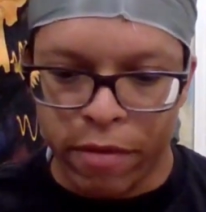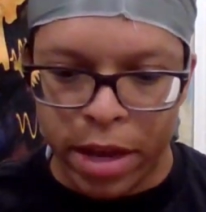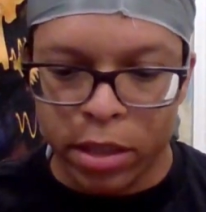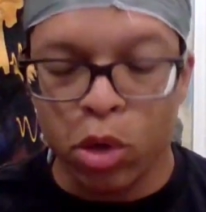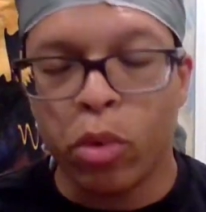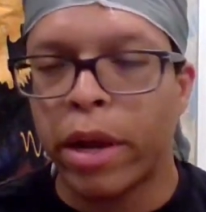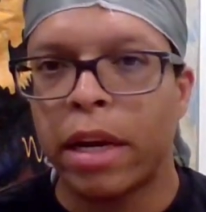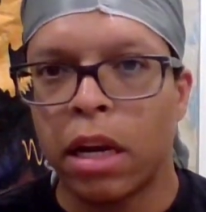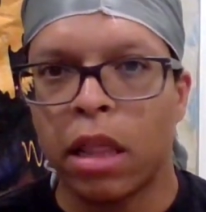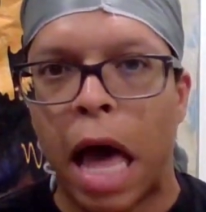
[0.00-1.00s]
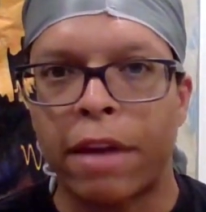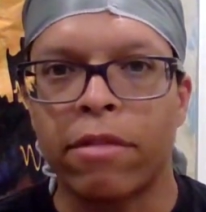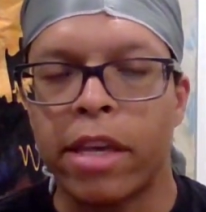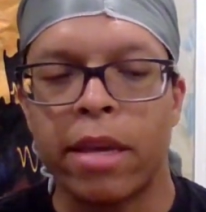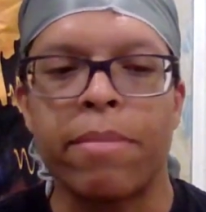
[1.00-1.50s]
integrated a lot
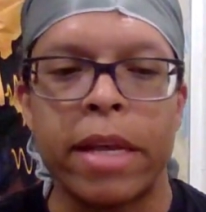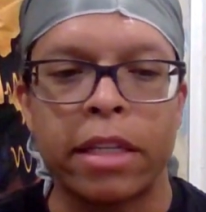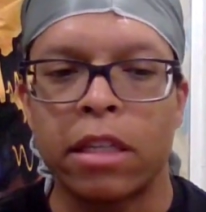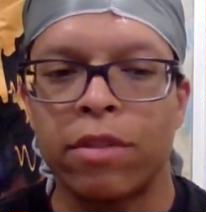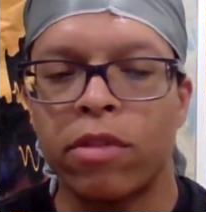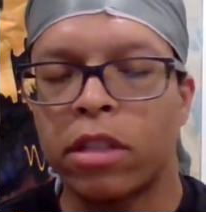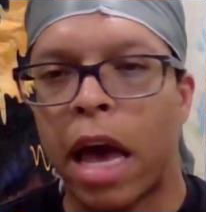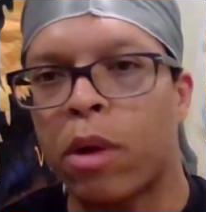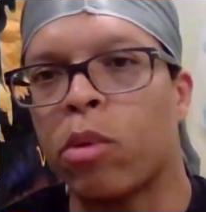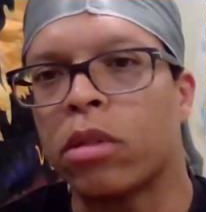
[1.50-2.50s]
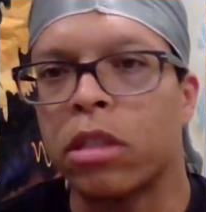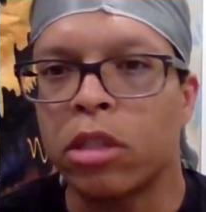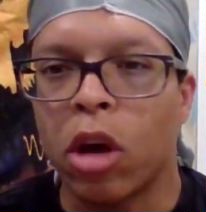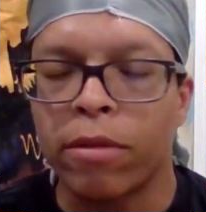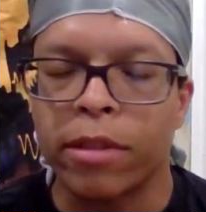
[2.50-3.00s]
of key pieces for Zach Wilson
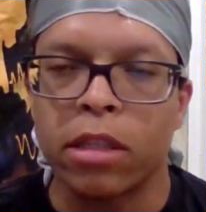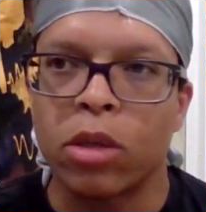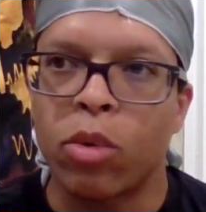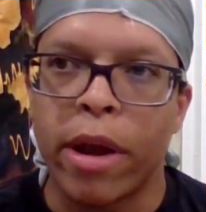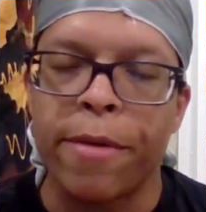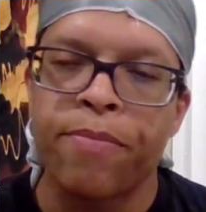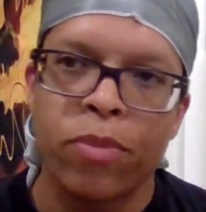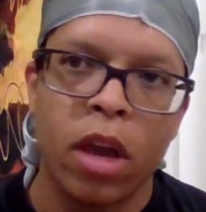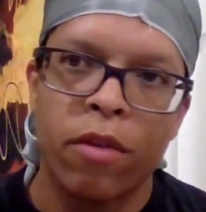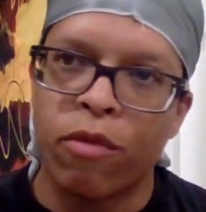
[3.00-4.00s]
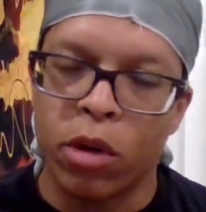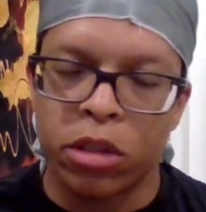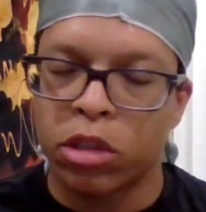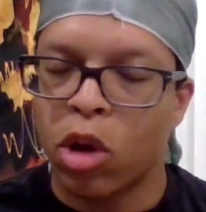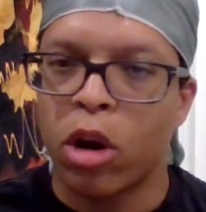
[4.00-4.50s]
this offseason, right? For
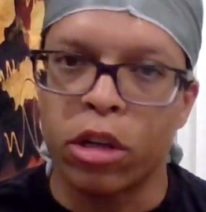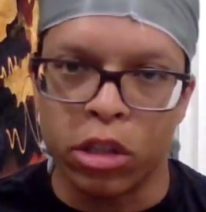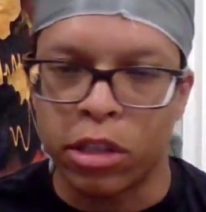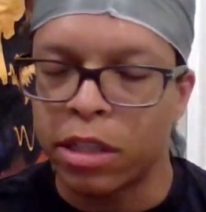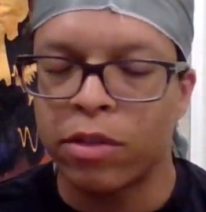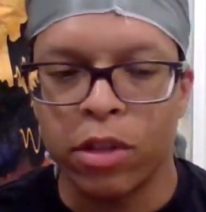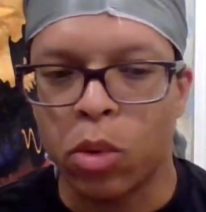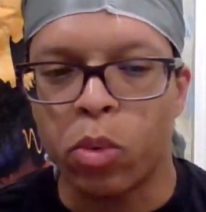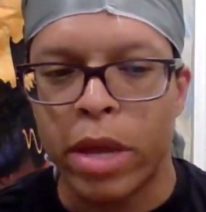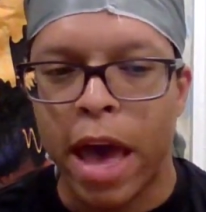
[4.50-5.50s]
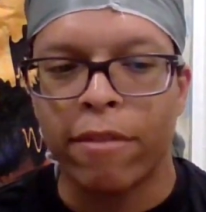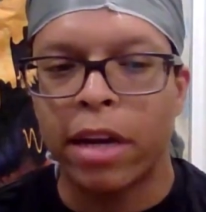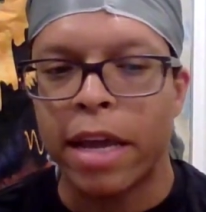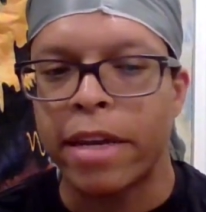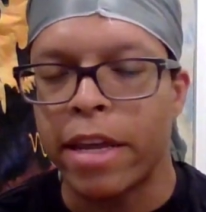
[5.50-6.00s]
starters, just so we have
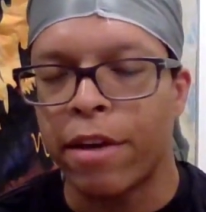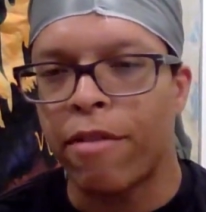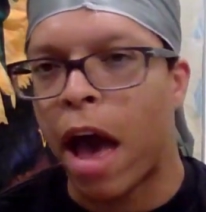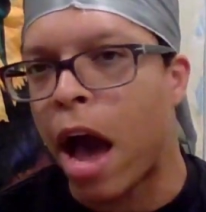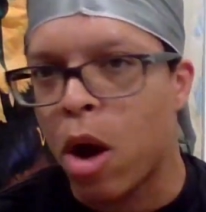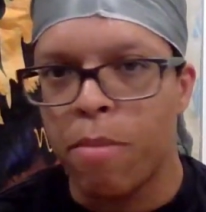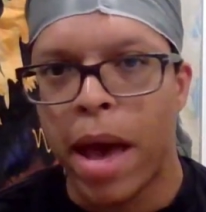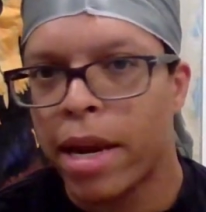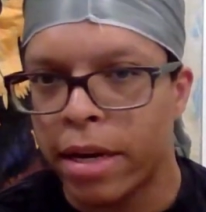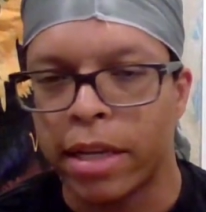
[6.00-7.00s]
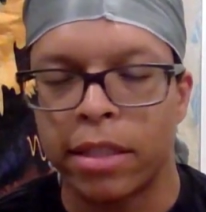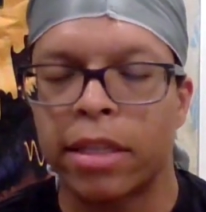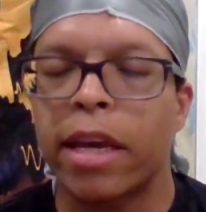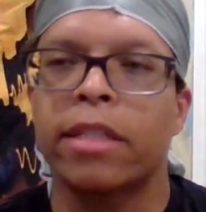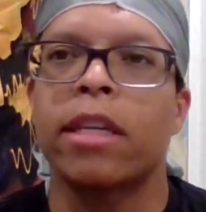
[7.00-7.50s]
an idea of how bad it is
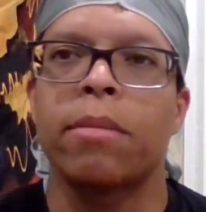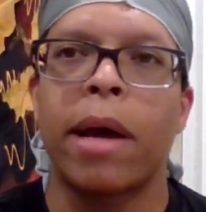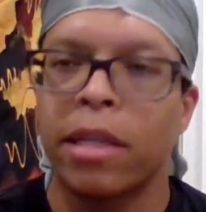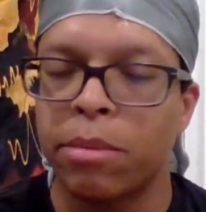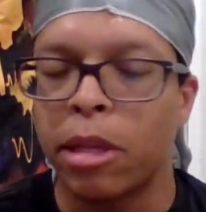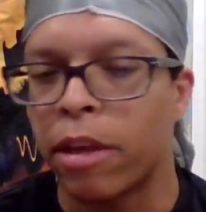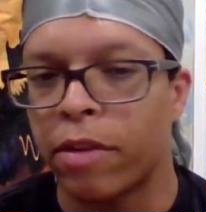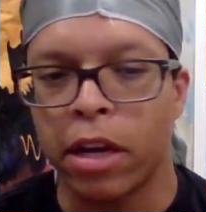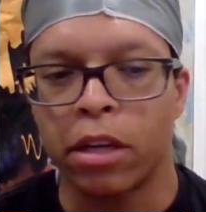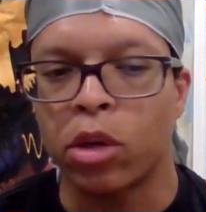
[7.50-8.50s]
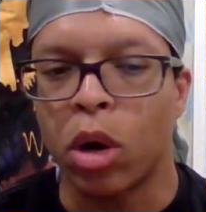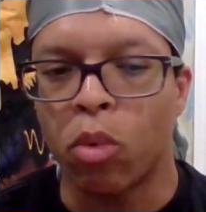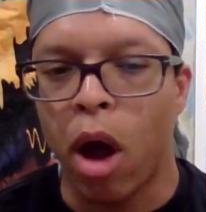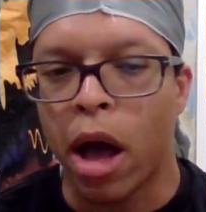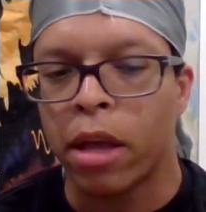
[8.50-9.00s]
in case anybody's been living under a
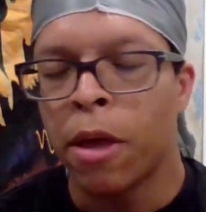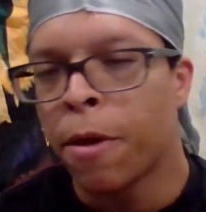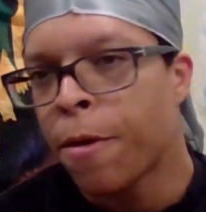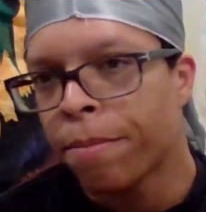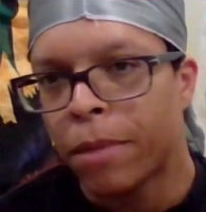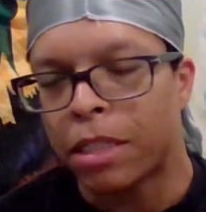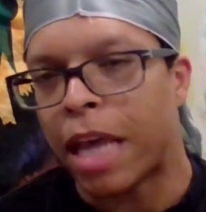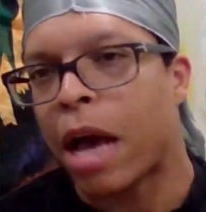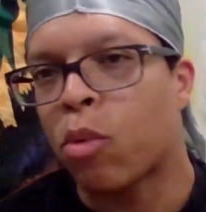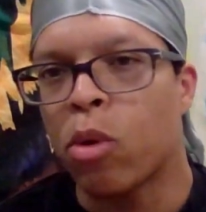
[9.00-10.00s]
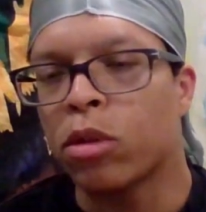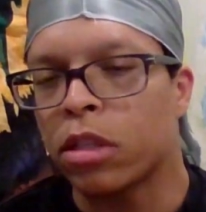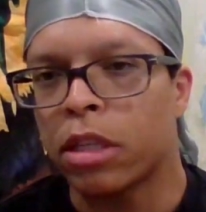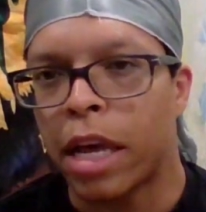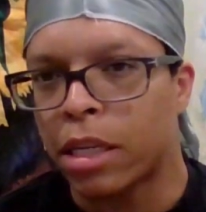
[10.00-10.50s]
rock, Zach
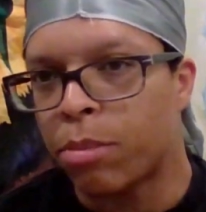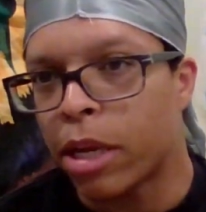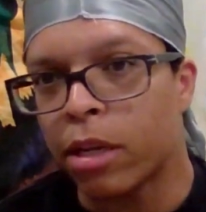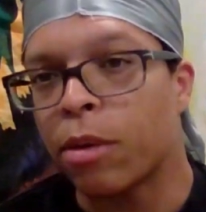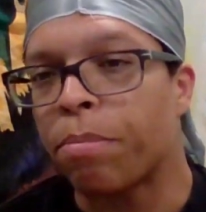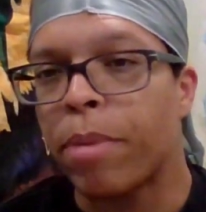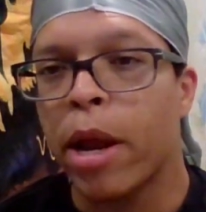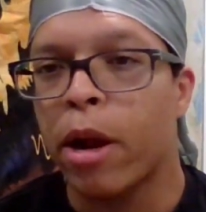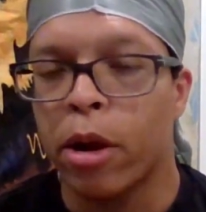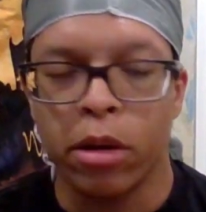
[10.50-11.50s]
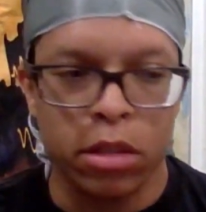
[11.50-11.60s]
Wilson has been compared